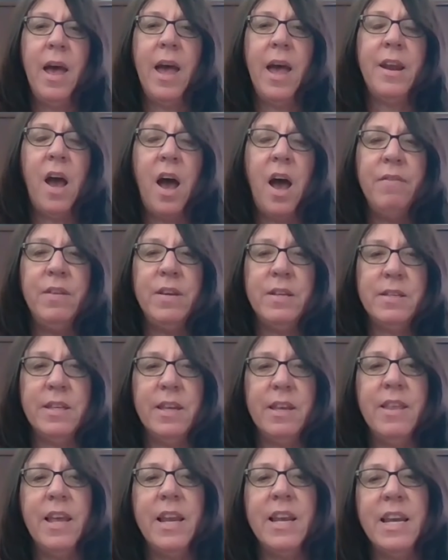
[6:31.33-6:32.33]
And
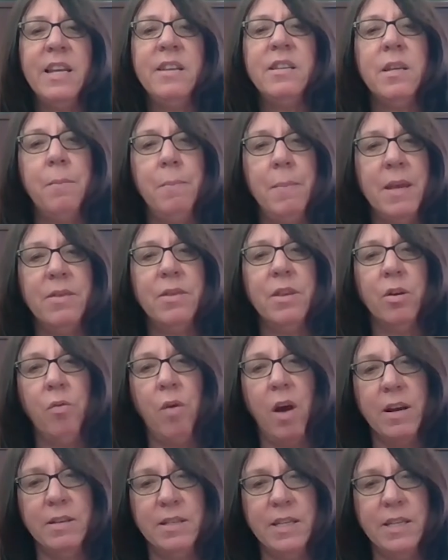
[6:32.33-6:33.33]
obviously they need to meet the
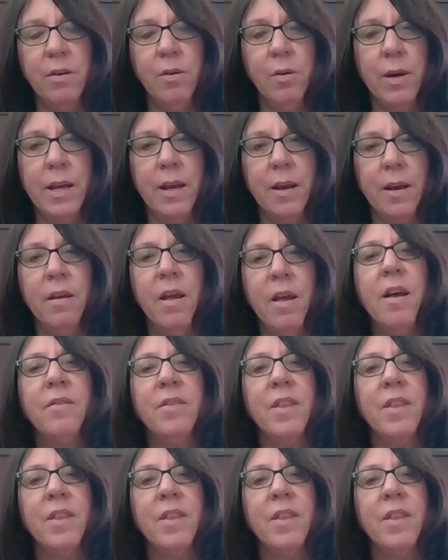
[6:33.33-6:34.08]
criteria